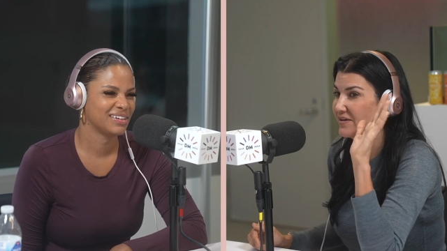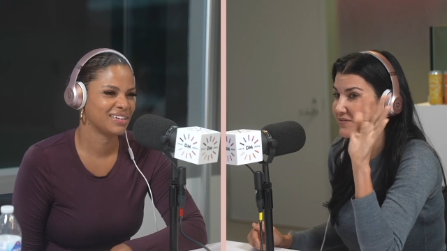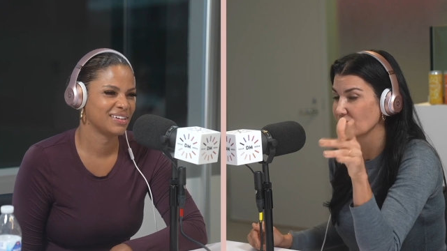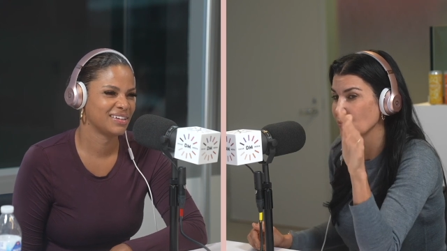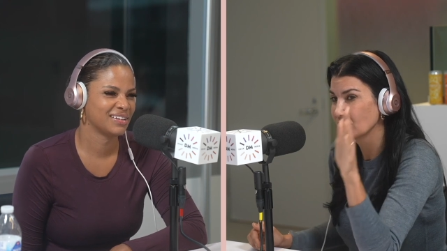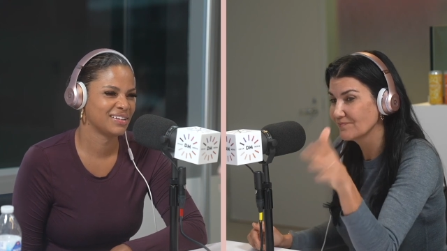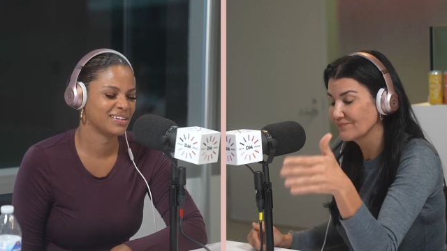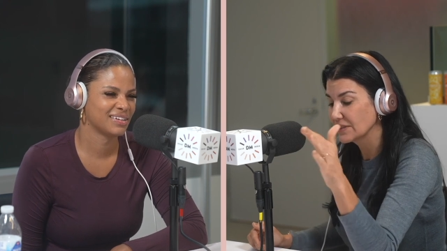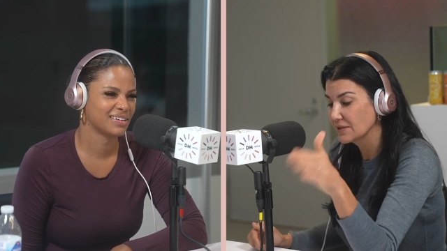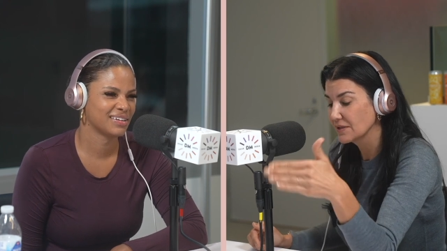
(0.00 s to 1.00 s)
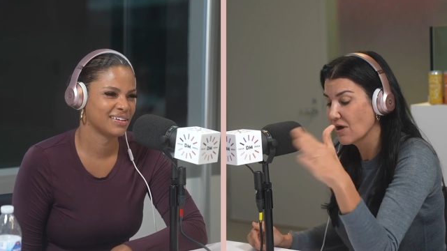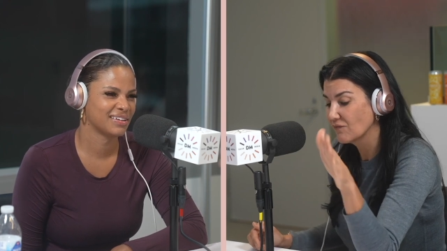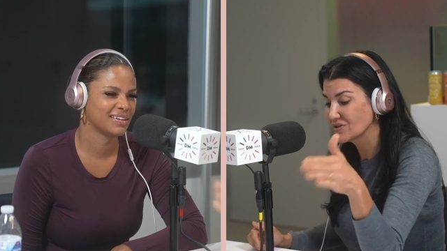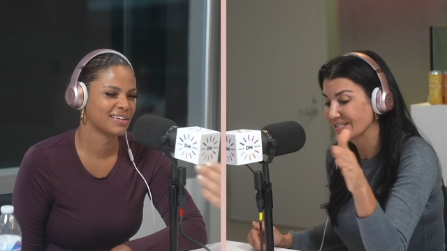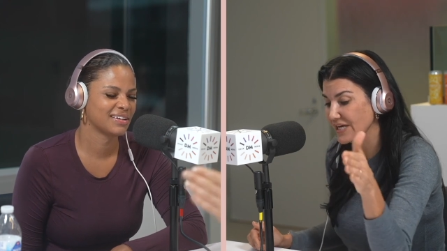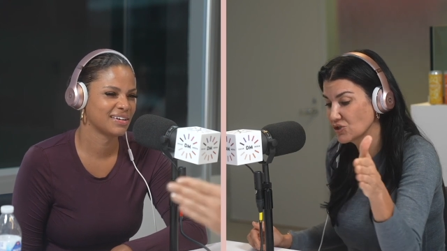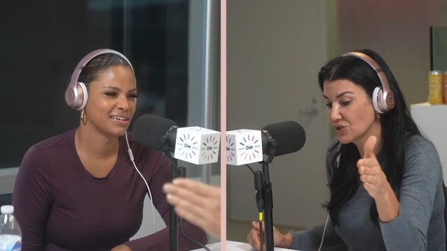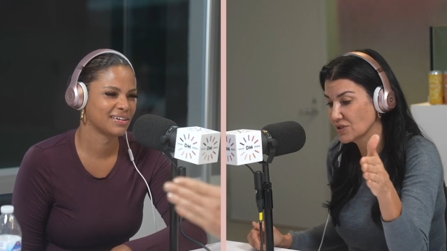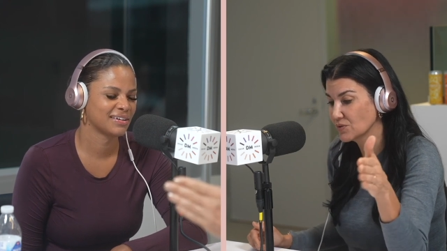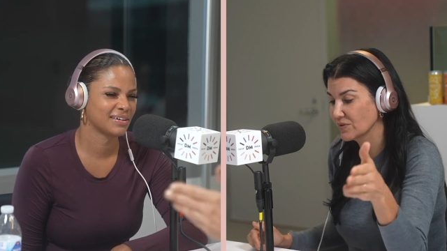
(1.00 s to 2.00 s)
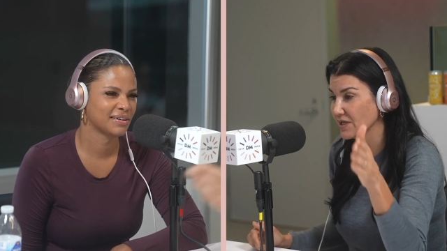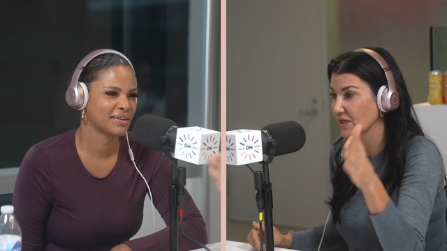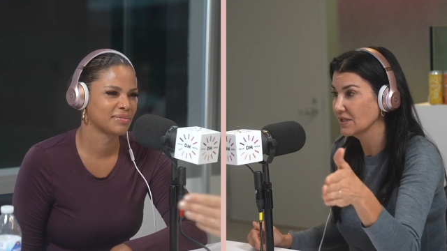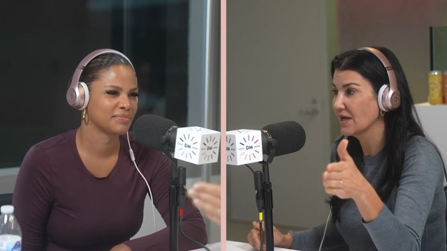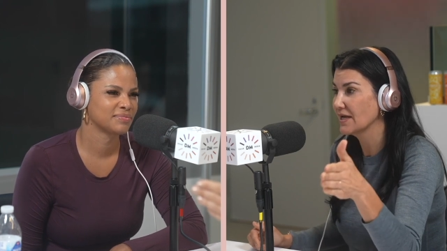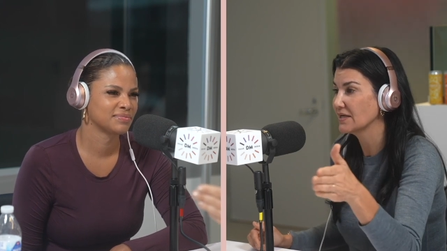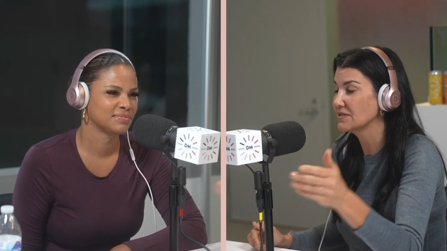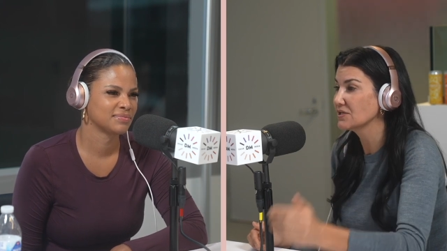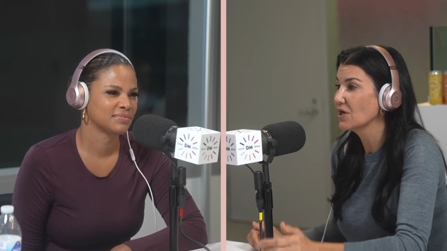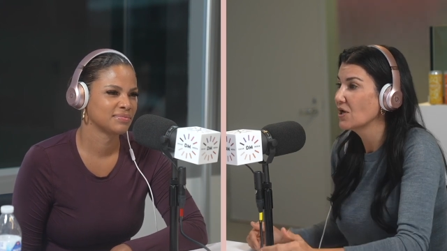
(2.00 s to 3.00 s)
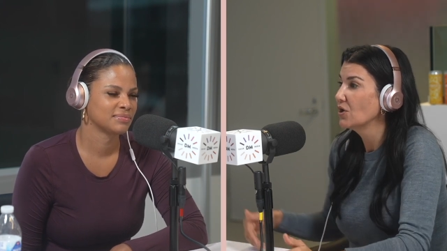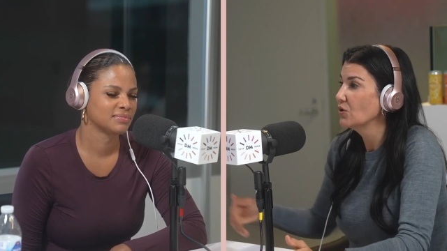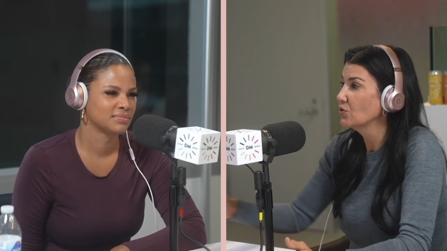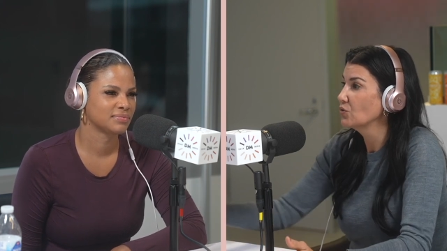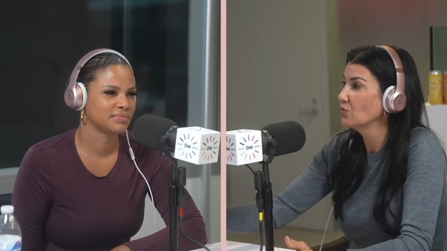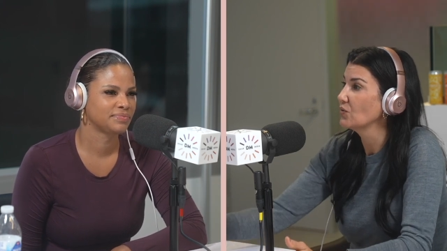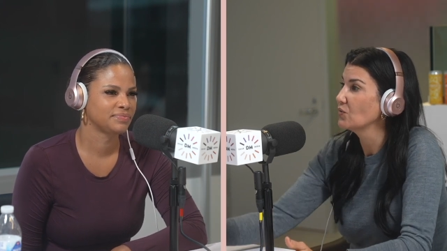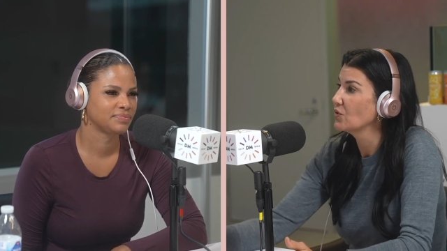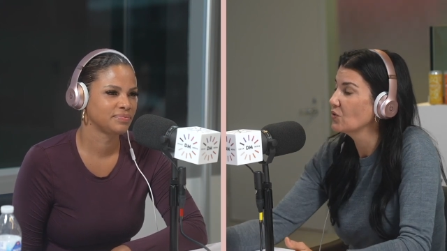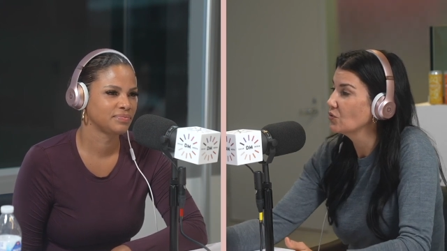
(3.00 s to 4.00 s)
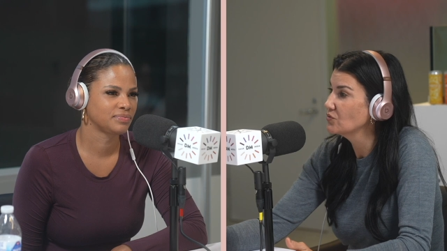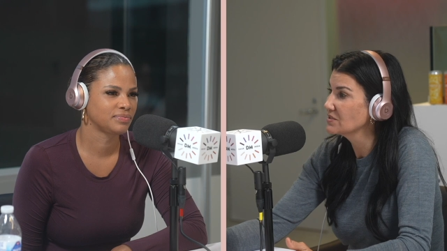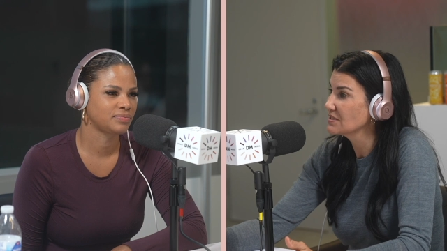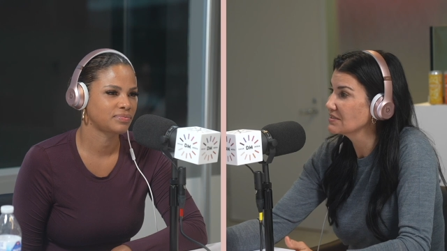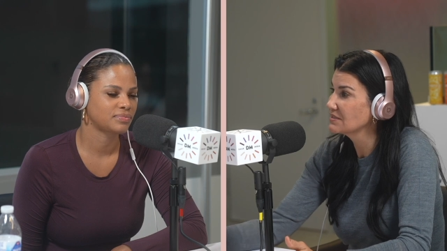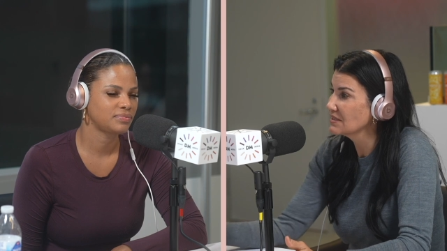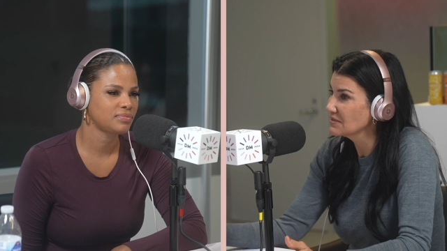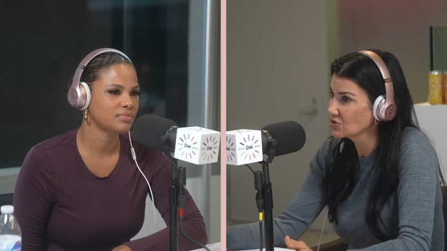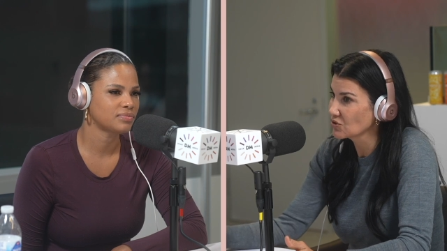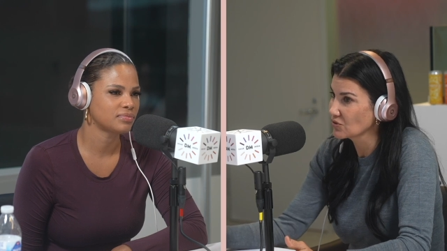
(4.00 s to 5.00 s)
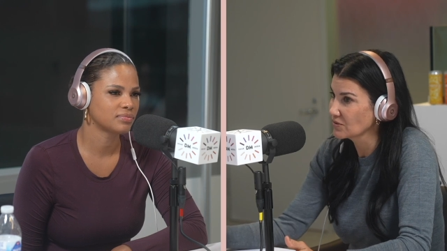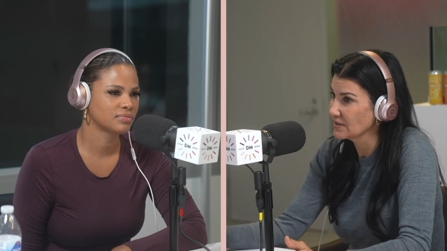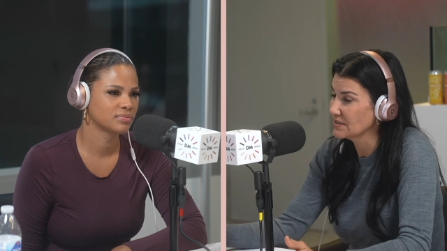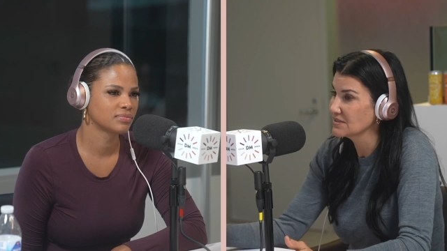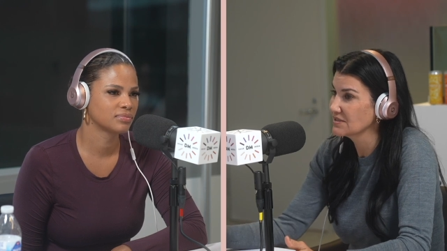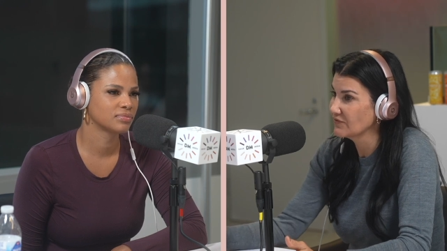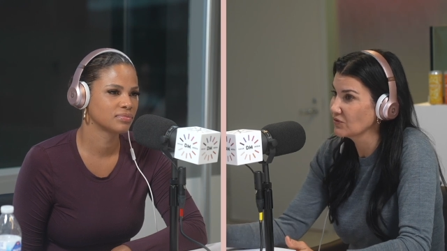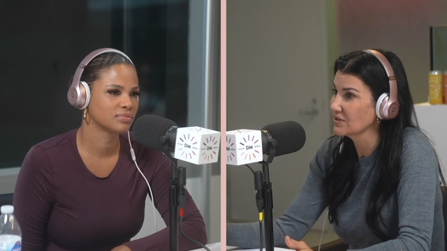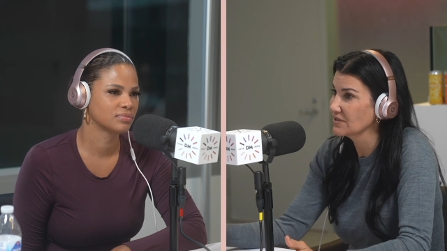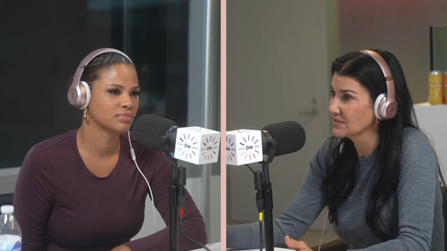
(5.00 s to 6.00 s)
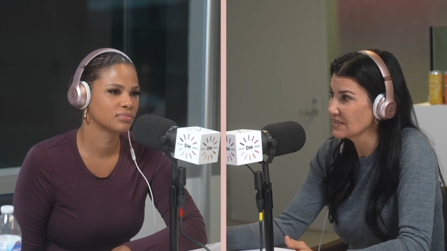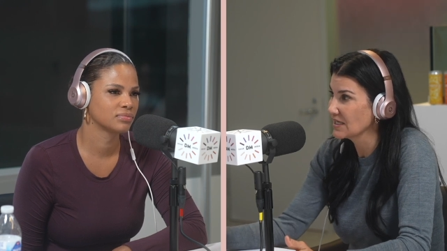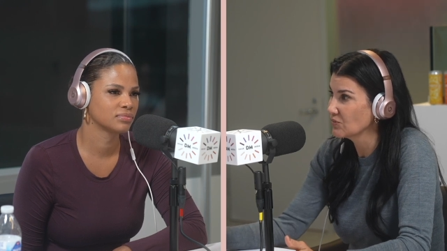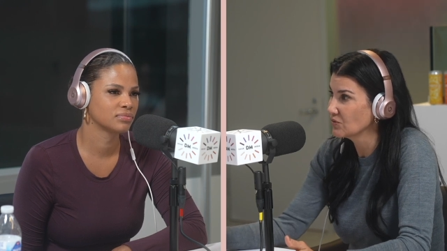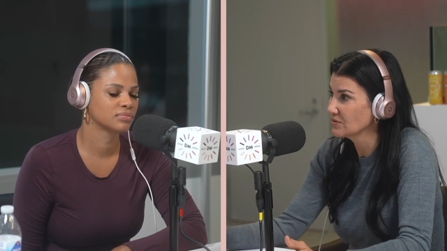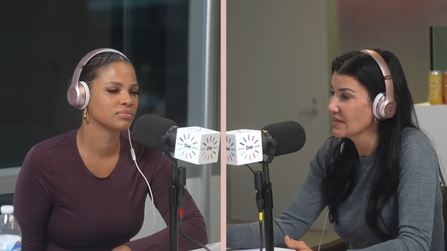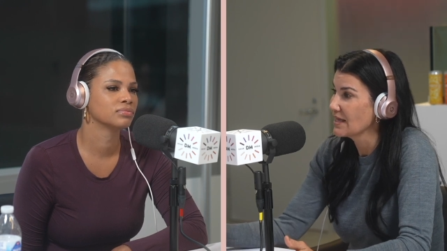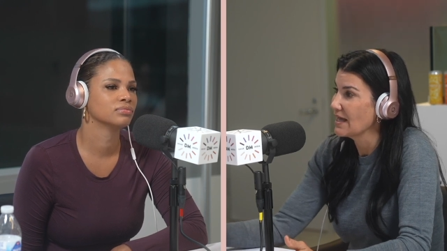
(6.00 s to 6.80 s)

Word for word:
Speaker 1: a similar conversations with a client whose sister is severely disabled,